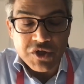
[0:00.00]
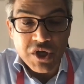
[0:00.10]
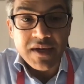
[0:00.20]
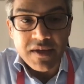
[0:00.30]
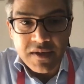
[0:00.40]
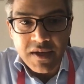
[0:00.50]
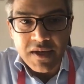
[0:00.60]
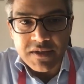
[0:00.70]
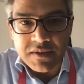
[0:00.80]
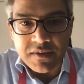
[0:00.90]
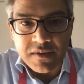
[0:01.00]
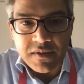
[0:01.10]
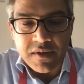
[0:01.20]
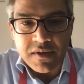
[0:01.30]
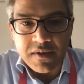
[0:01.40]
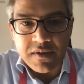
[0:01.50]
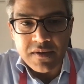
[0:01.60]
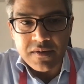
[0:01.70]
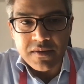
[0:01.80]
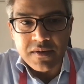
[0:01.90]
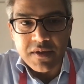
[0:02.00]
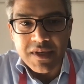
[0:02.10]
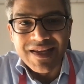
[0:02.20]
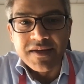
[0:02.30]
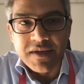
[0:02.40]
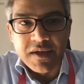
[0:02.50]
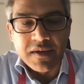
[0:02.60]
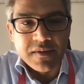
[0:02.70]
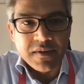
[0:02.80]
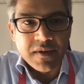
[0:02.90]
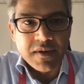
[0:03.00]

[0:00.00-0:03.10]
China has the leading